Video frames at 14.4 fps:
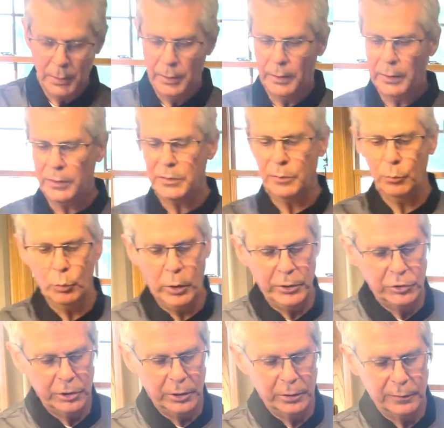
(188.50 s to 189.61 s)
I got some white
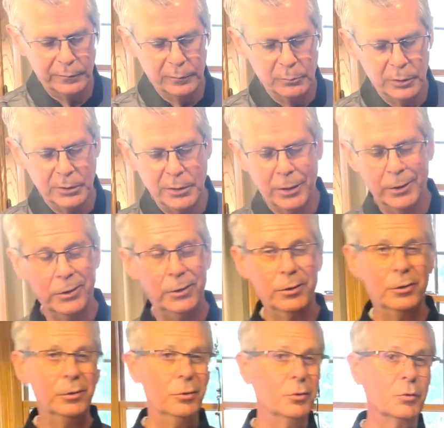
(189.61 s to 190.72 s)
cheddar from the deli. You
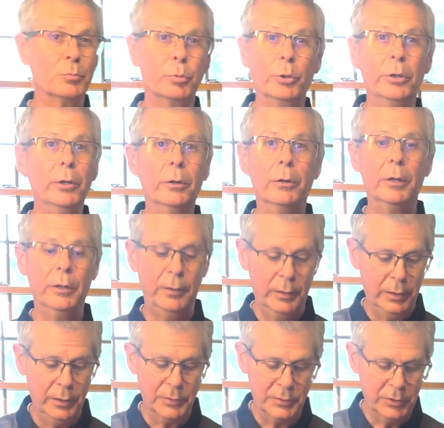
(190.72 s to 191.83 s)
can use brie or anything
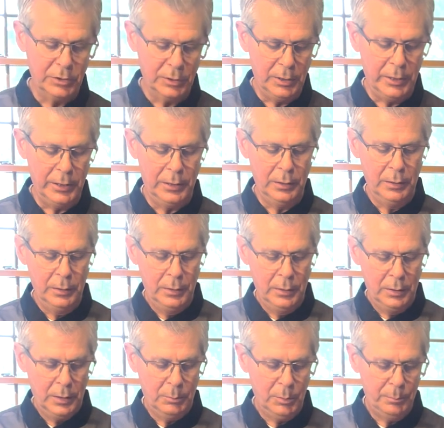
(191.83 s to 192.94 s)
else that you like.
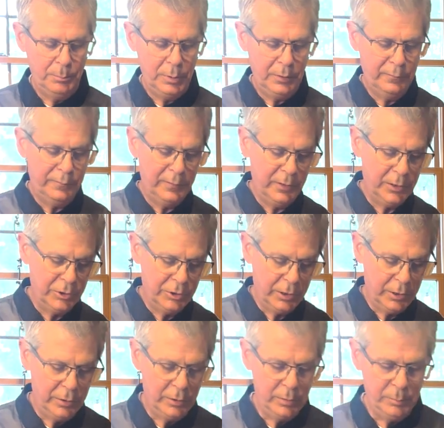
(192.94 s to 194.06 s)
I'm a big fan of
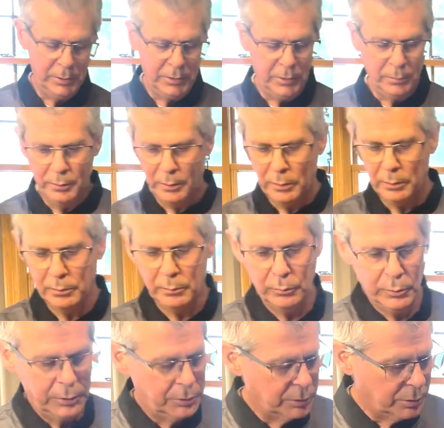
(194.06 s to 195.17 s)
cheddar to begin with.
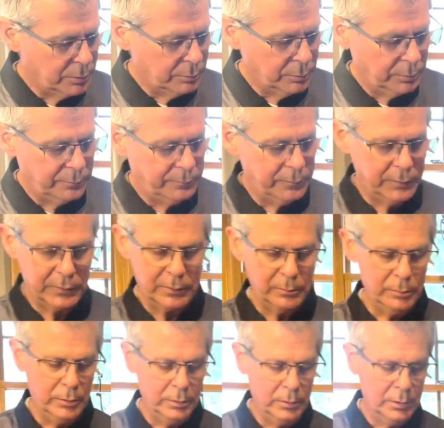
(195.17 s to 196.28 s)
White cheddar really fits the
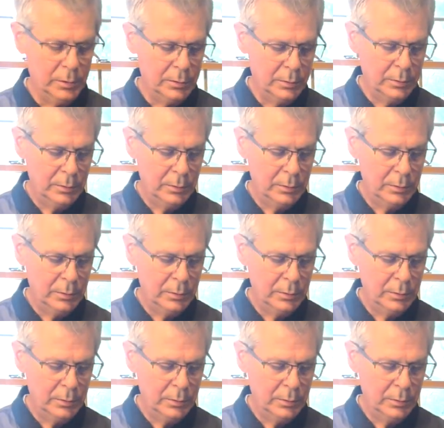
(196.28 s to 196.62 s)
bill here.